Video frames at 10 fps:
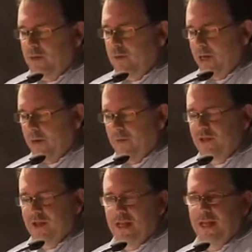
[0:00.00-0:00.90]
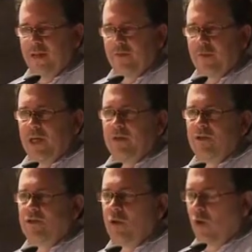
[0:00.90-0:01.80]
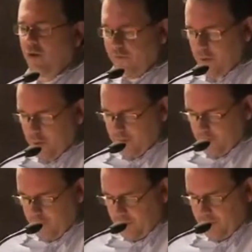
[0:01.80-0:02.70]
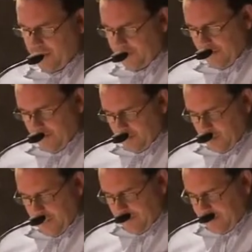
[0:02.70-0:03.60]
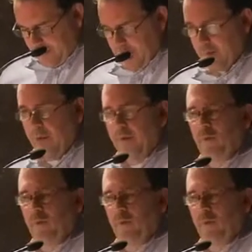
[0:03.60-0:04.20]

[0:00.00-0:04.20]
It's about just getting information. So our focus, and we use that sort of ATM,